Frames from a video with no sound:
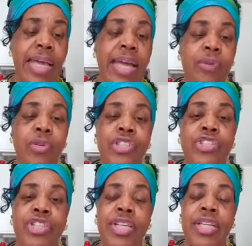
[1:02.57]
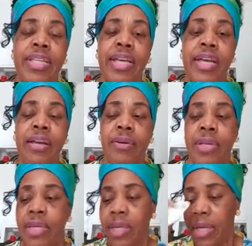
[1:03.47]
language in there
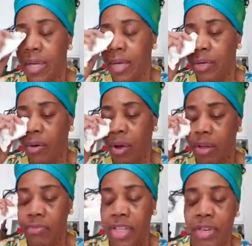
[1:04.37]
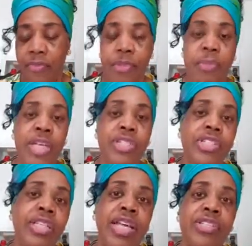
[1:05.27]
and all of the
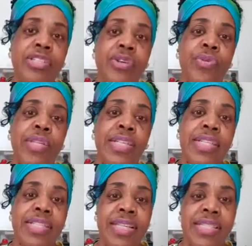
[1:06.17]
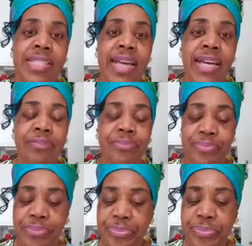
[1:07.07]
information that certainly says that
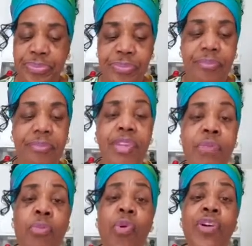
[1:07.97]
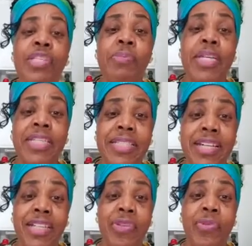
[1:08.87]
more is being
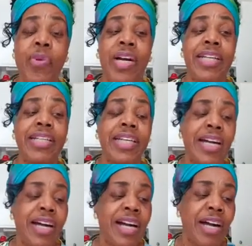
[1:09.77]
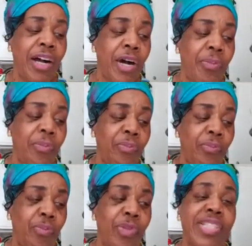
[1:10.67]
done than what
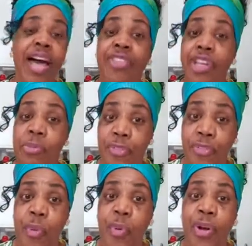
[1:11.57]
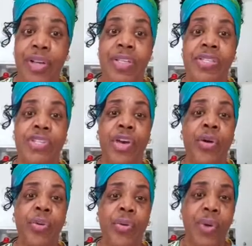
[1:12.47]
was out there before. And
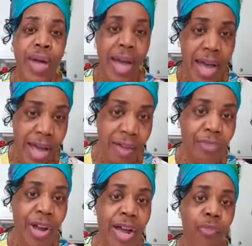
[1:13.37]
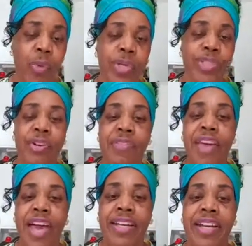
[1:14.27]
so I've worked on
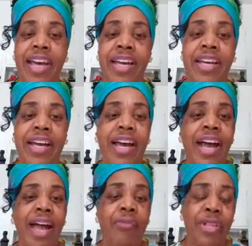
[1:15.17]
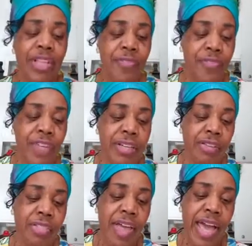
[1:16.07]
that, and I really
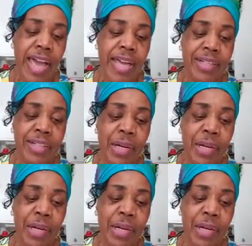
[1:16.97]
feel that